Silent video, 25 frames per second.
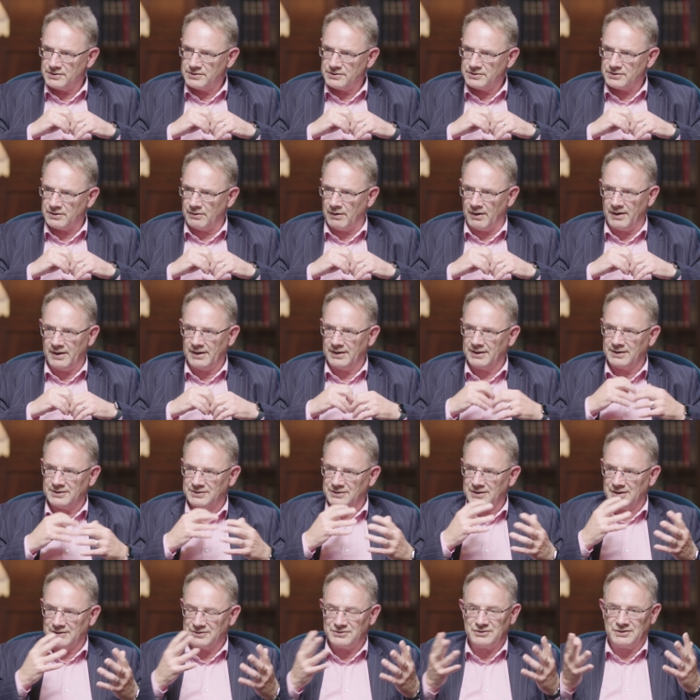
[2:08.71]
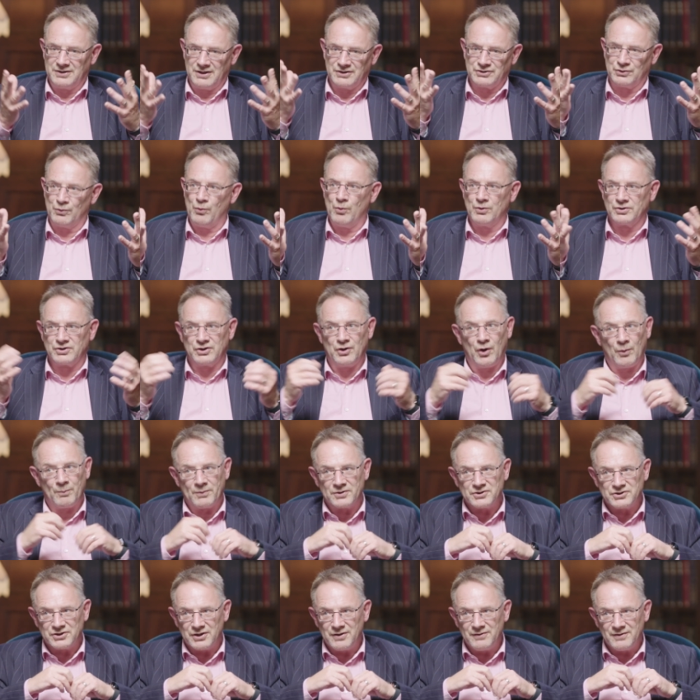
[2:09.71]
So I think there's always an
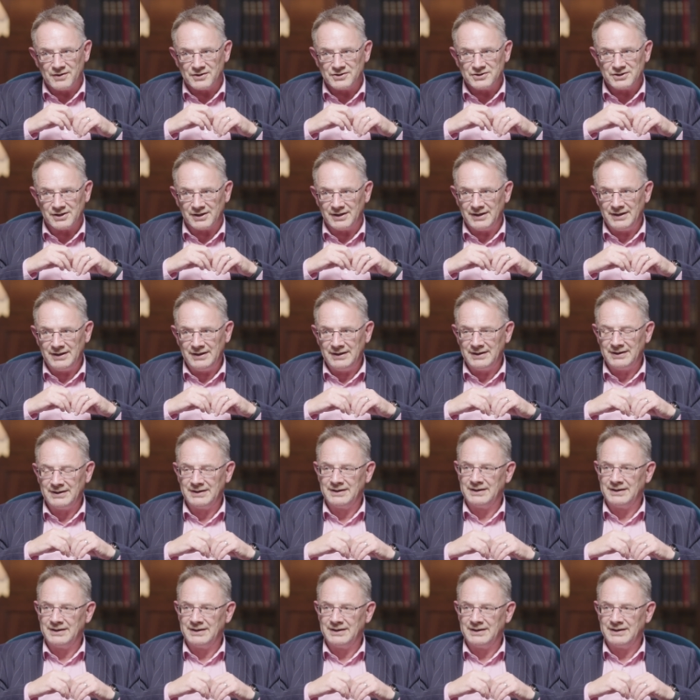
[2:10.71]
opportunity.